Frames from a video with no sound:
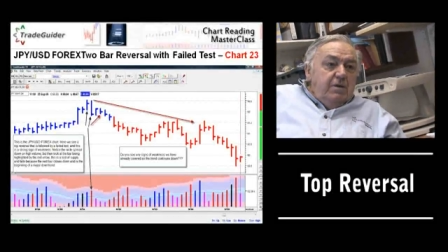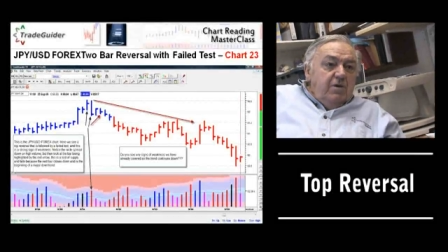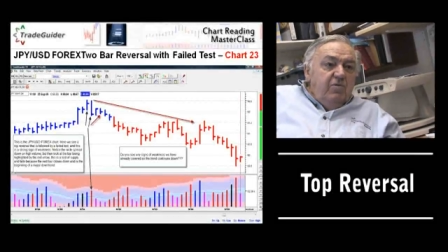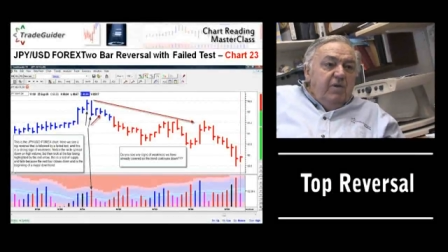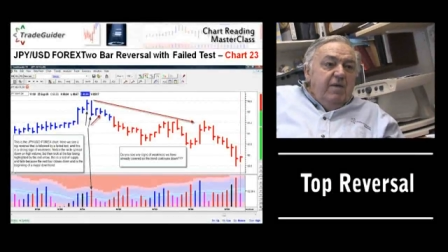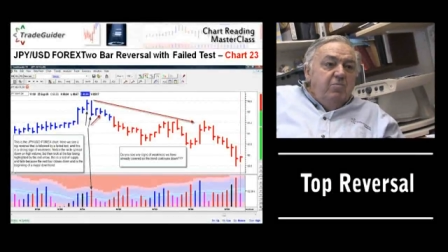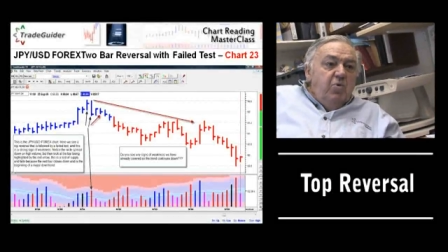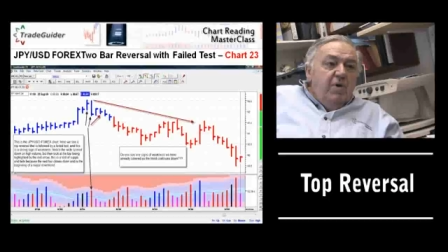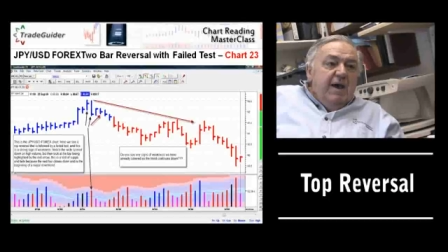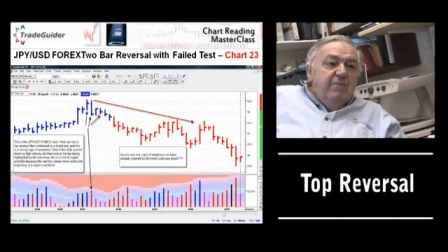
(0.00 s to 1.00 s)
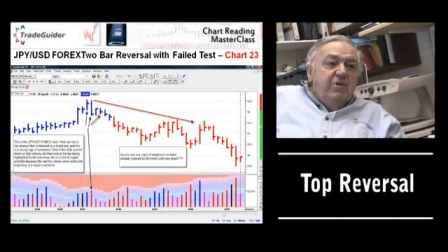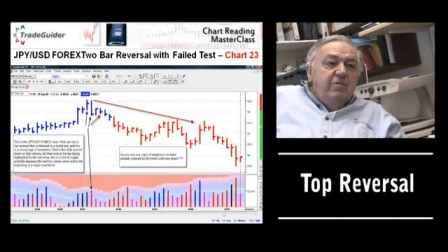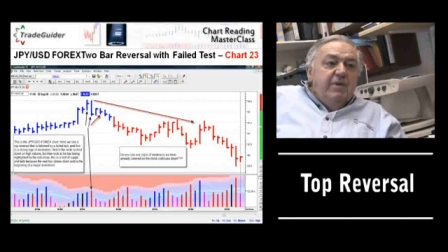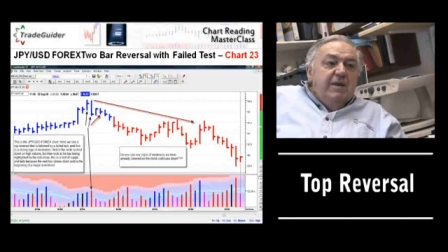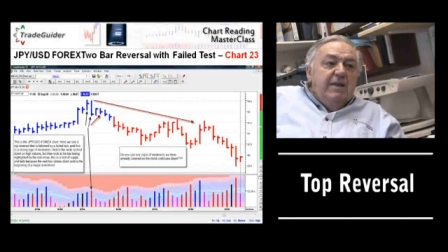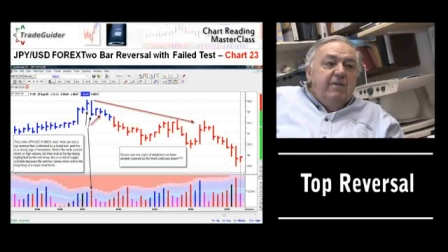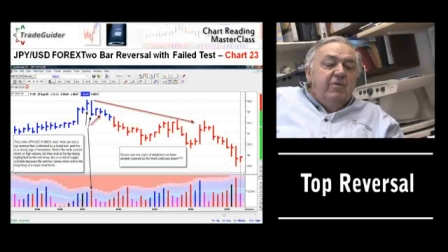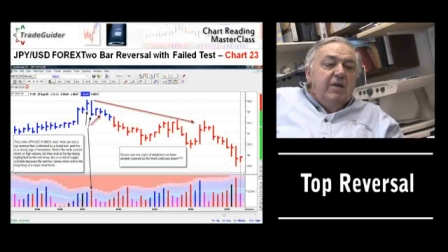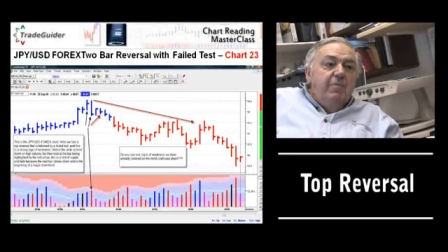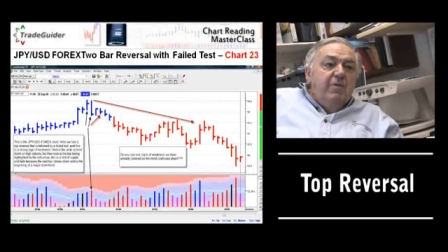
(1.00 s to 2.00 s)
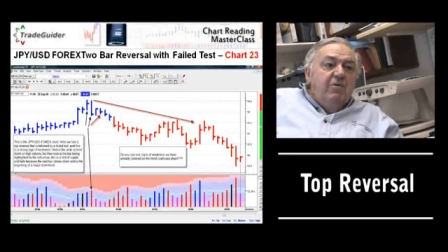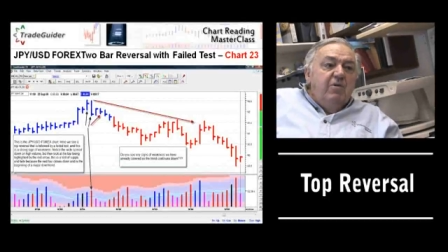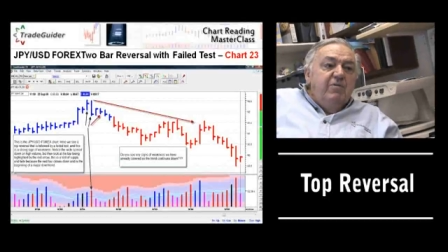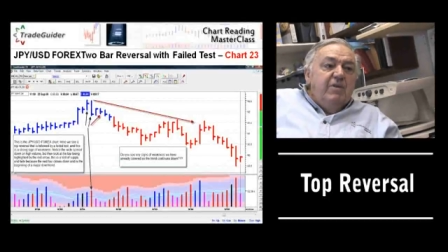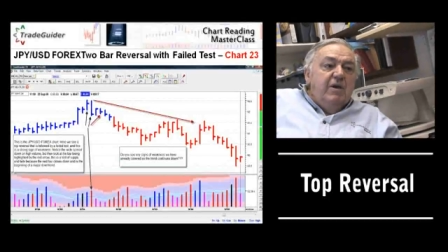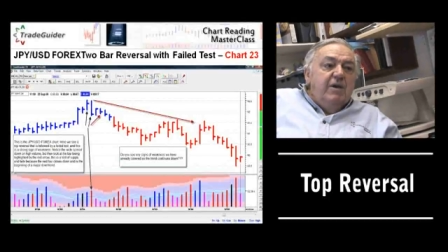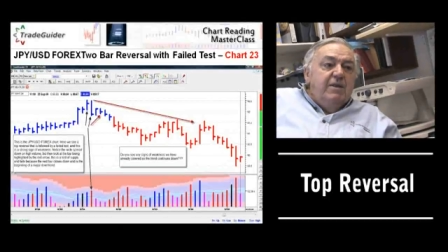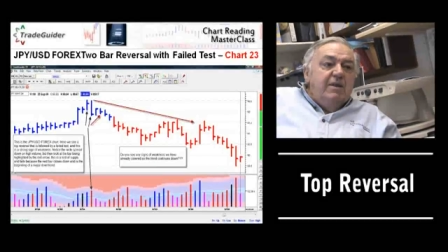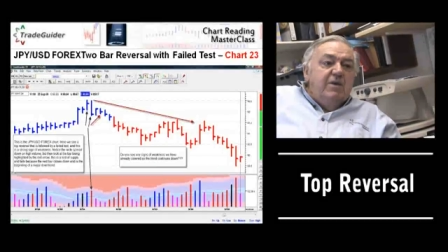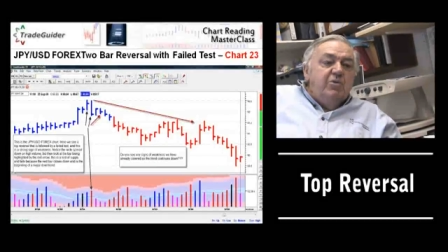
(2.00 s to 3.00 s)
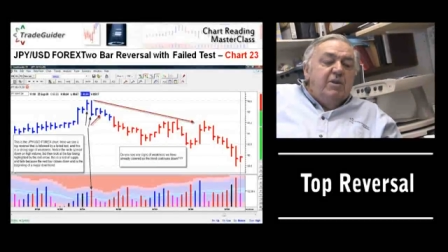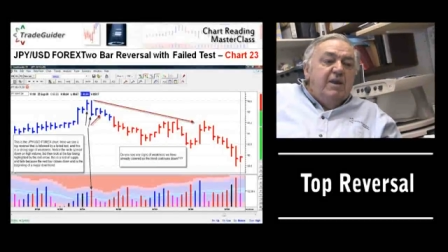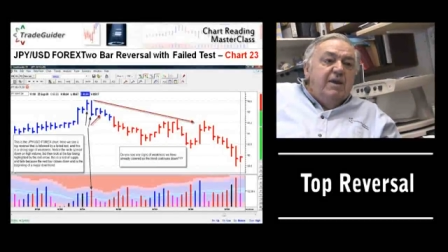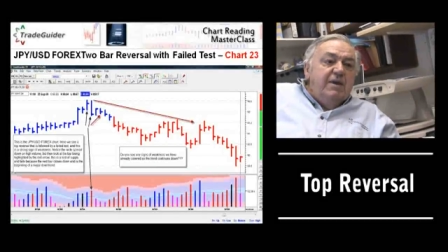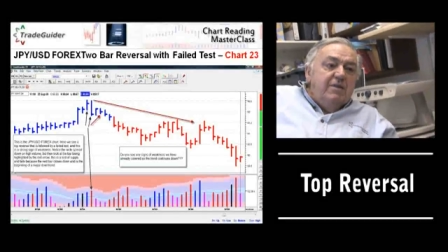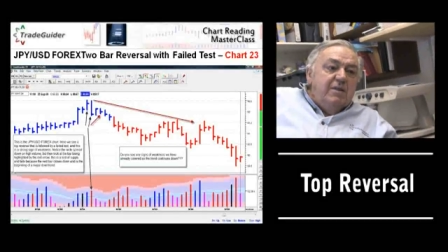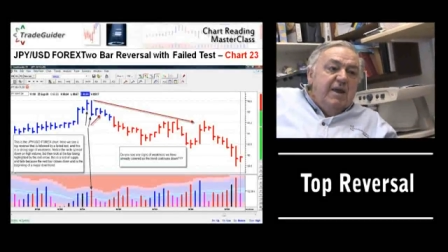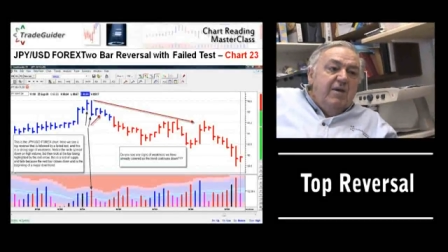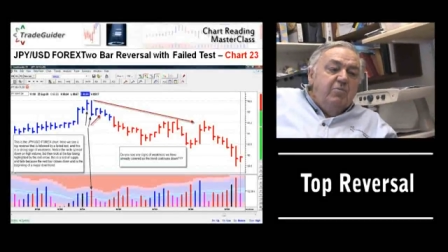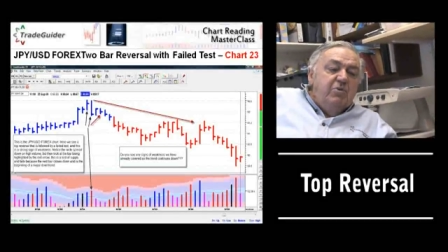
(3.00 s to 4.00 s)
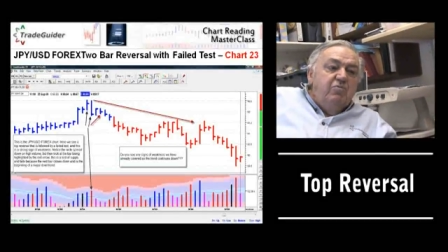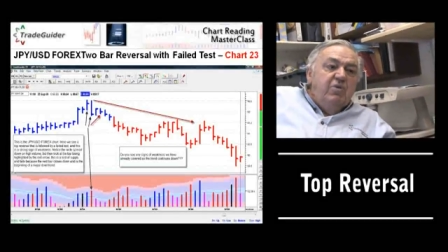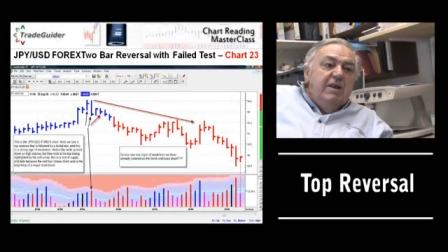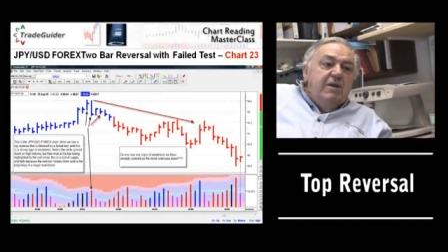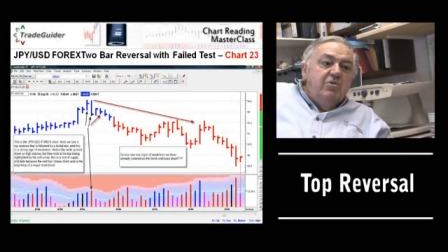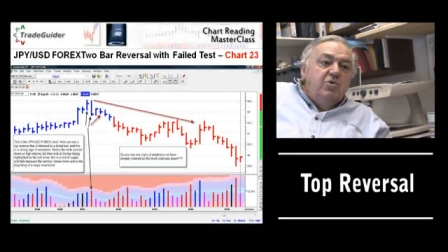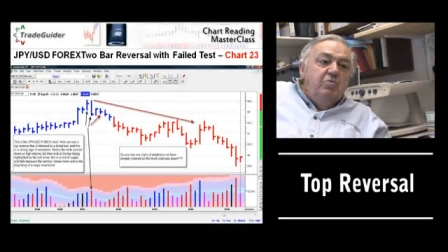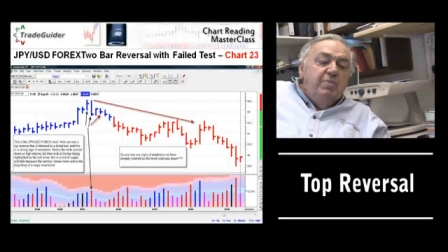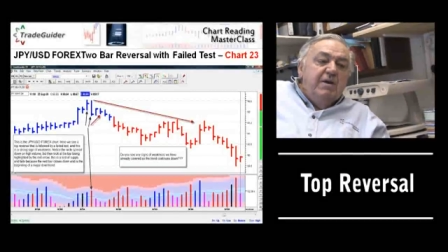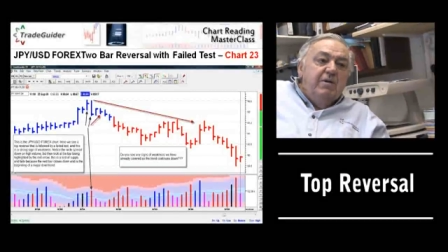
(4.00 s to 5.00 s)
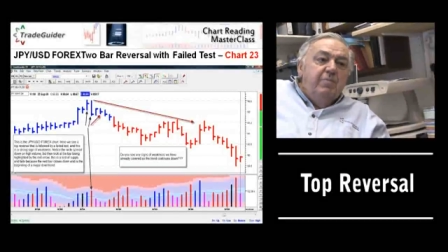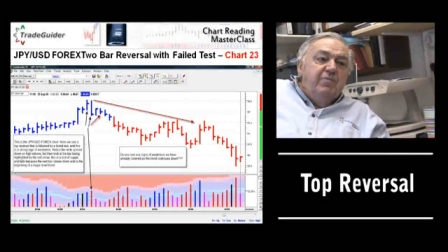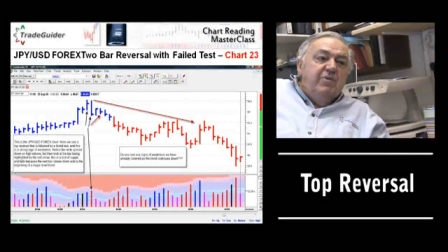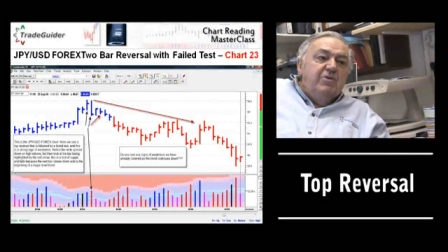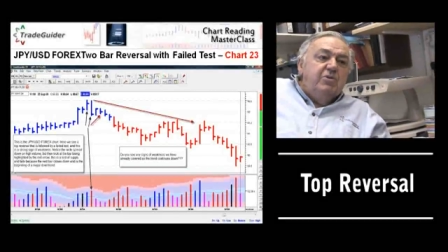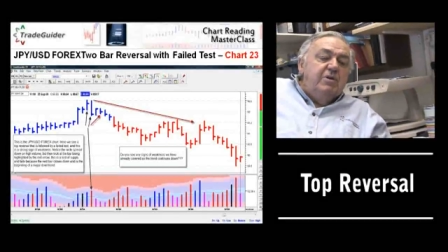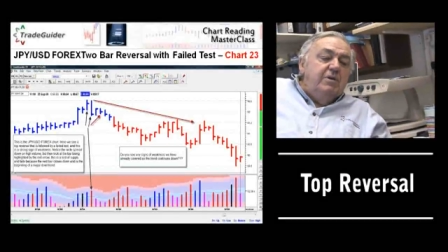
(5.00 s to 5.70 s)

create more havoc if they can leave it up there overnight. Next day it's down. It's really a two-bar upthrust.